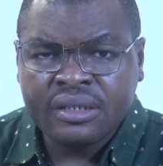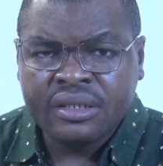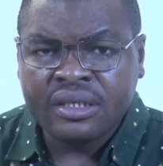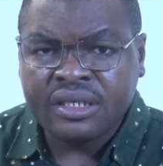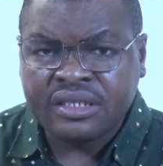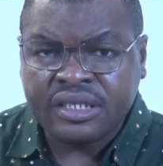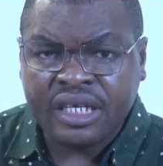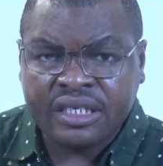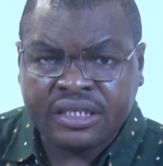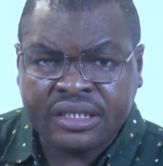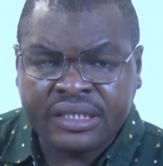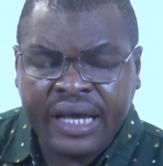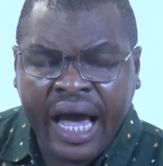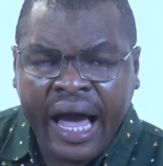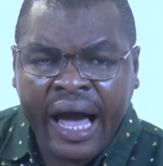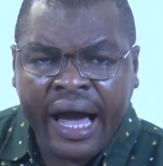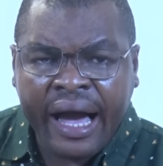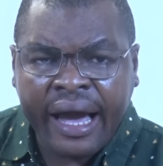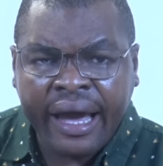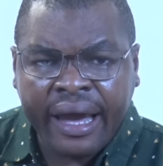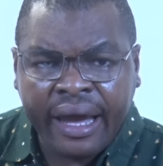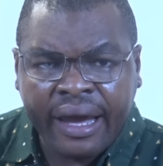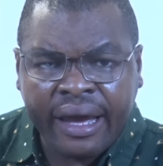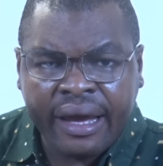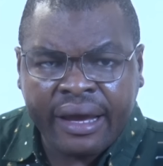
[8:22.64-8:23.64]
It's a
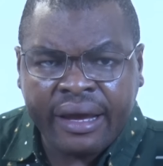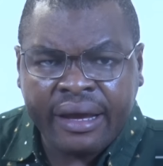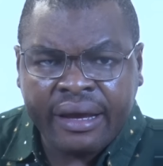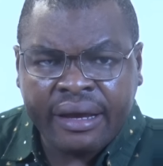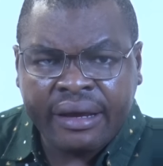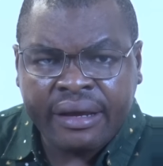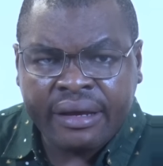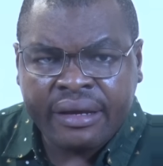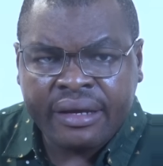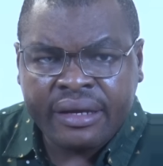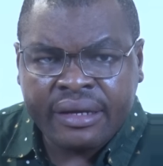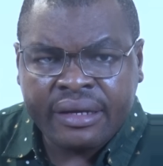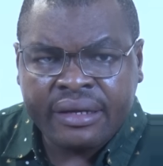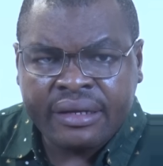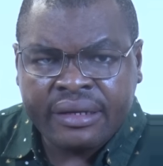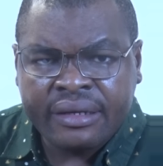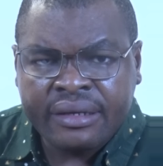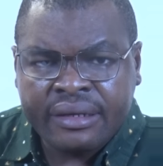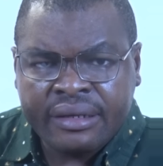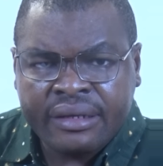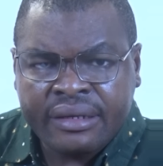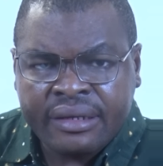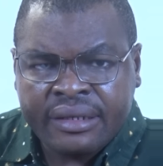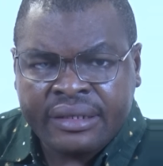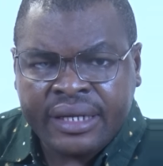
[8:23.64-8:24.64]
sign
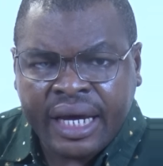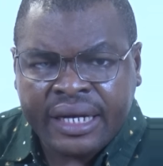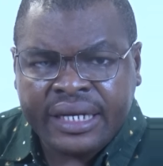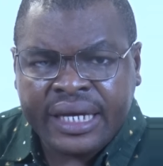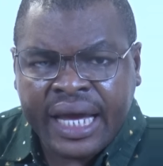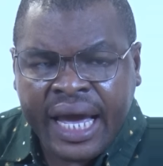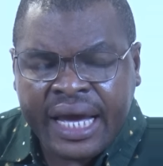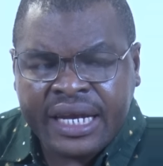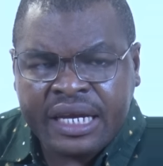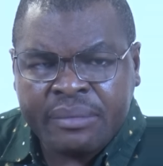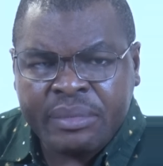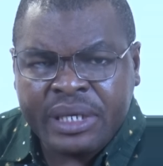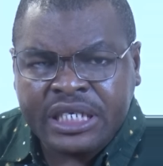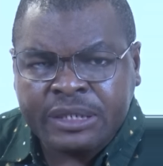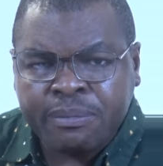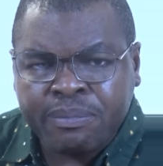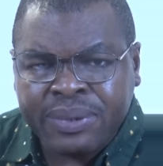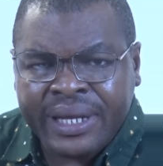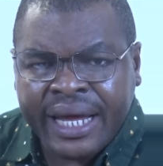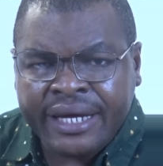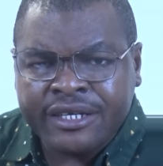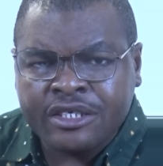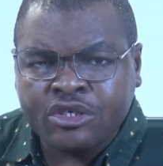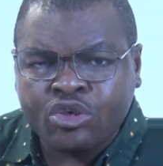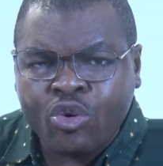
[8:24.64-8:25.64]
that the enemy is
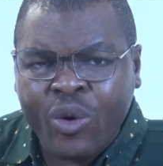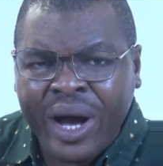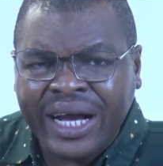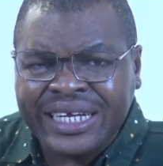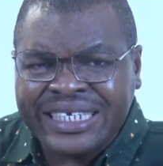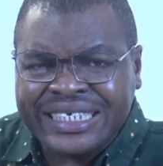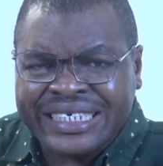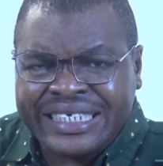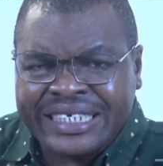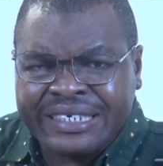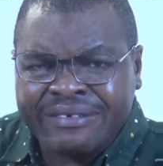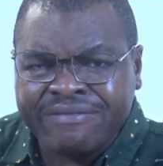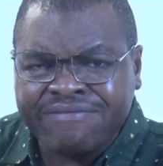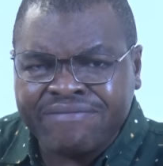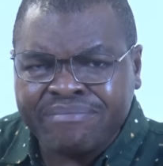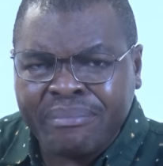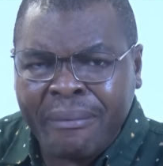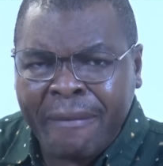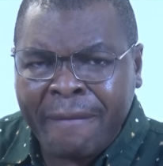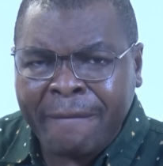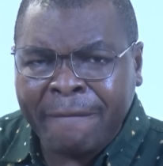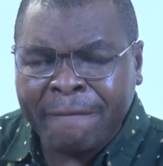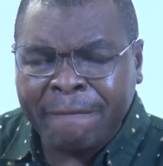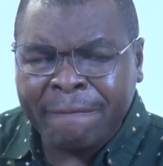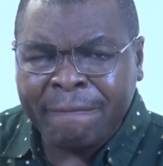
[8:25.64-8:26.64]
planning to achieve
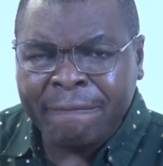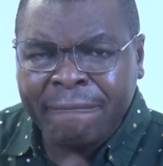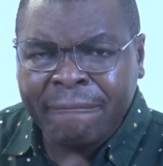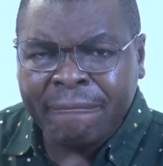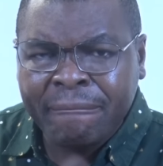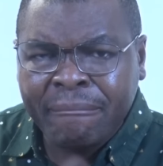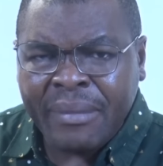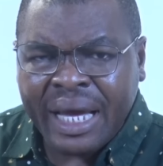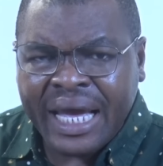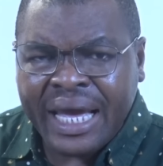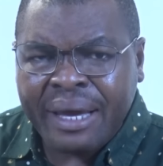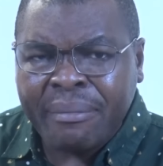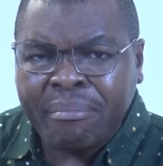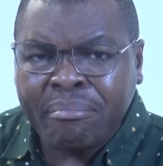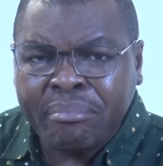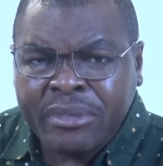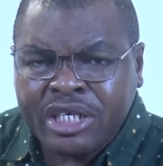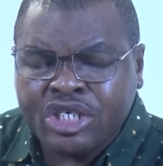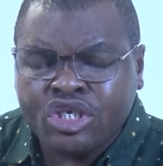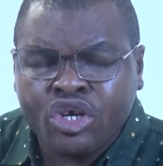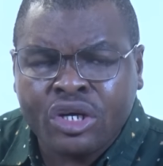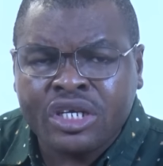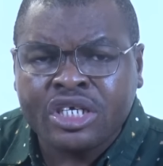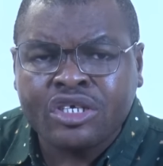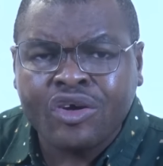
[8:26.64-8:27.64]
a
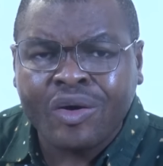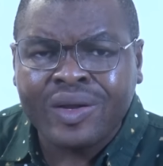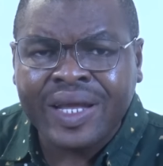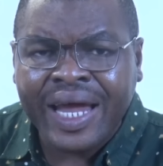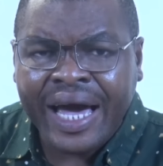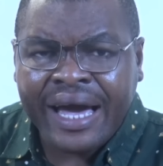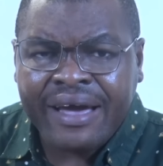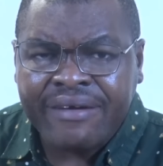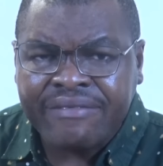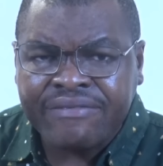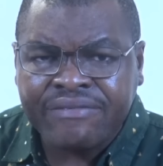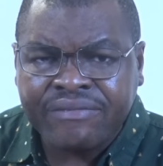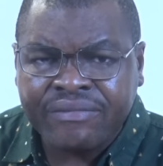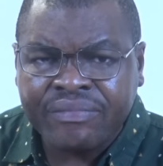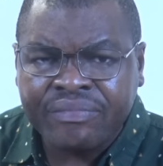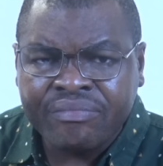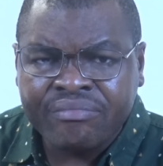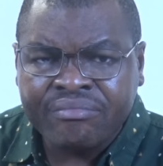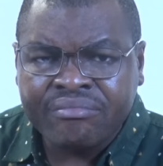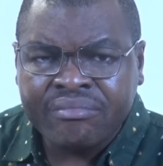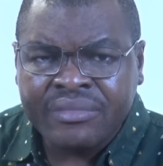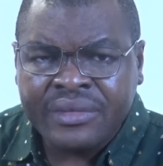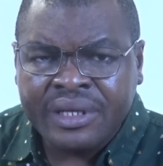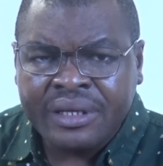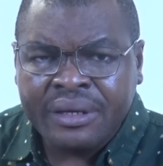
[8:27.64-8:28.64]
mission in your life.
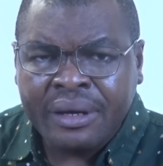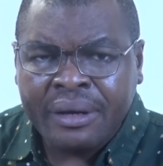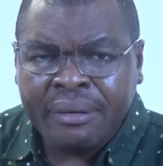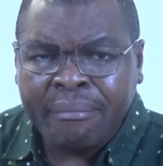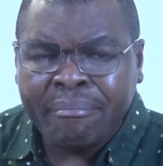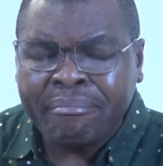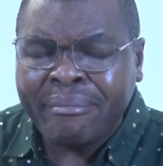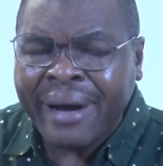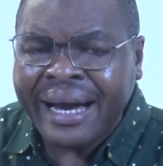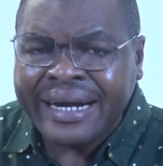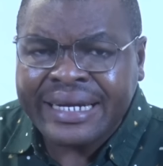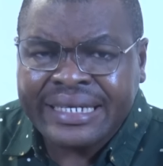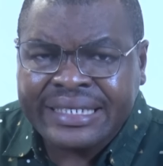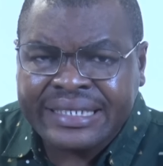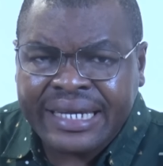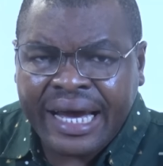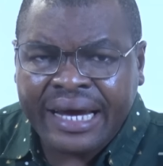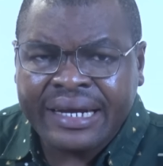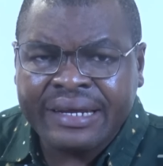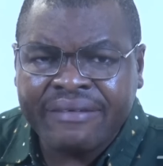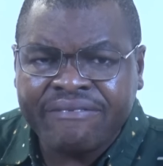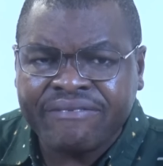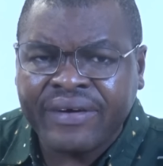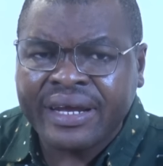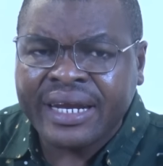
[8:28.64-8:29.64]

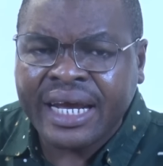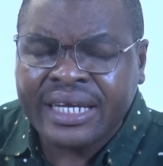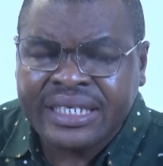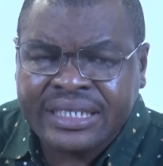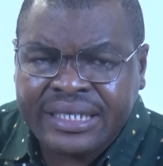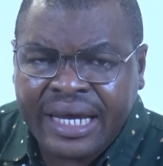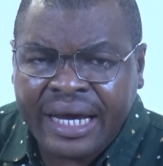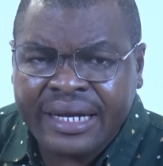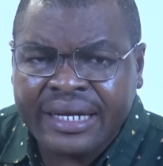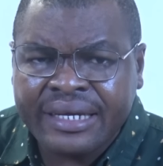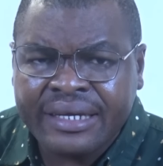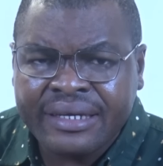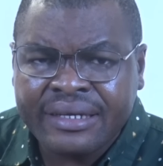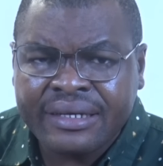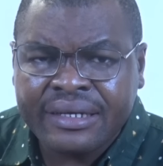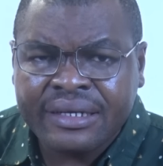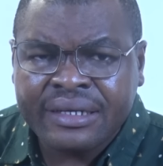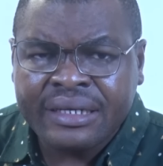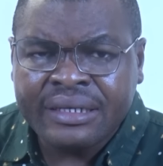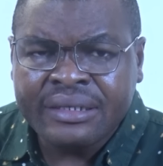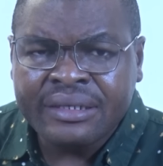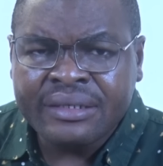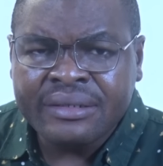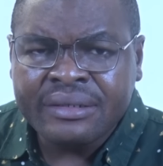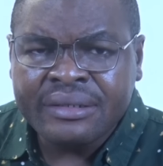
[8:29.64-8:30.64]
Maritally, financially,
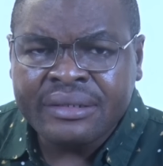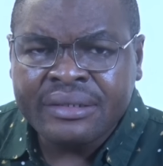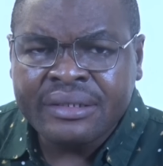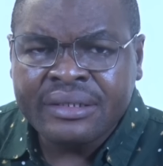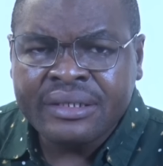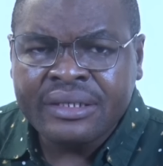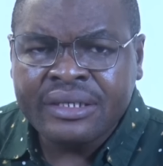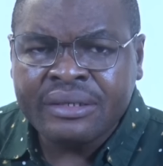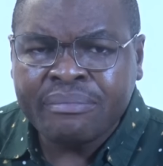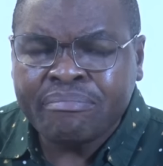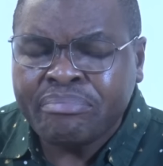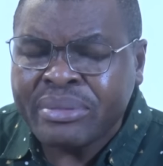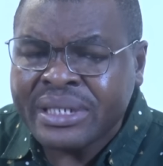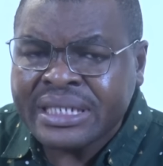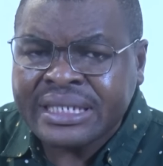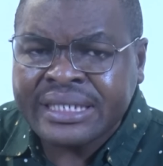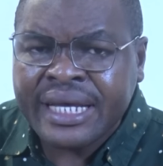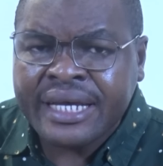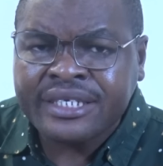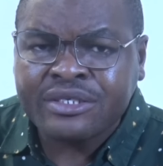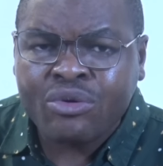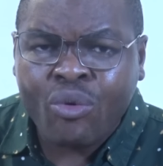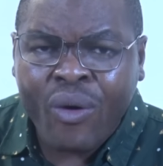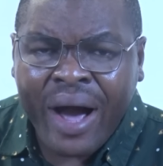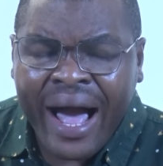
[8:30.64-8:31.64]

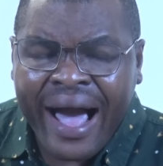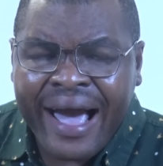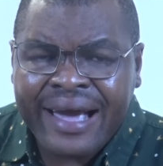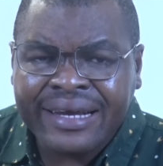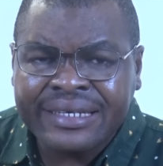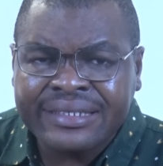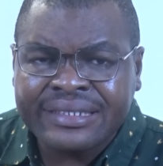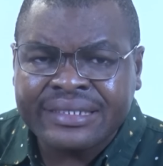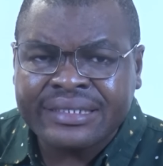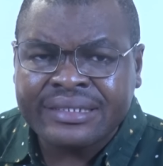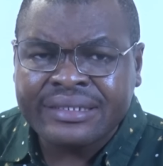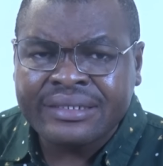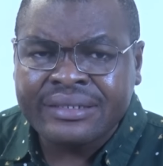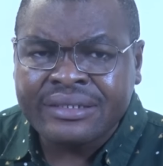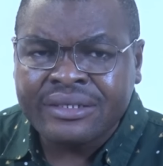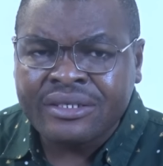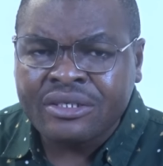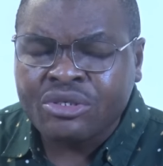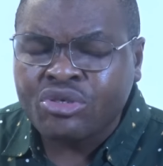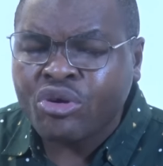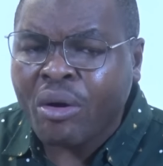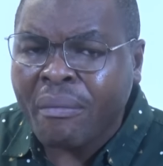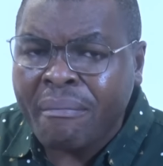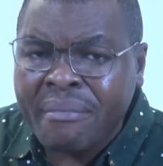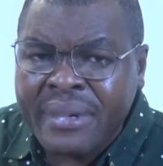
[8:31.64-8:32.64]
business-wise,
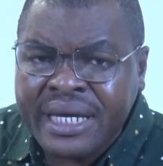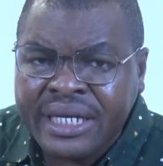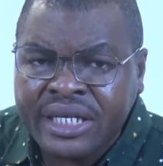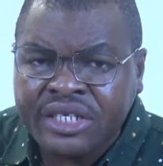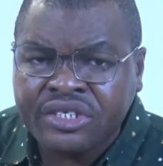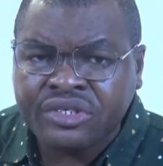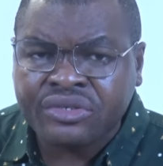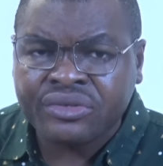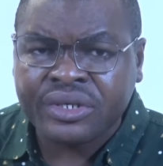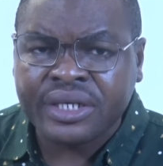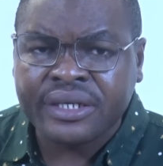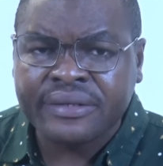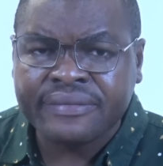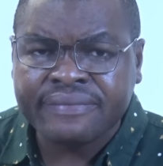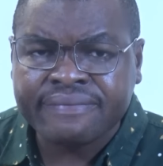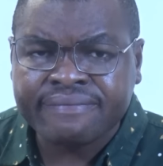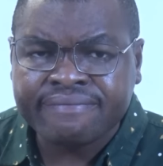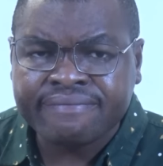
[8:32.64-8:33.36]
your ministry.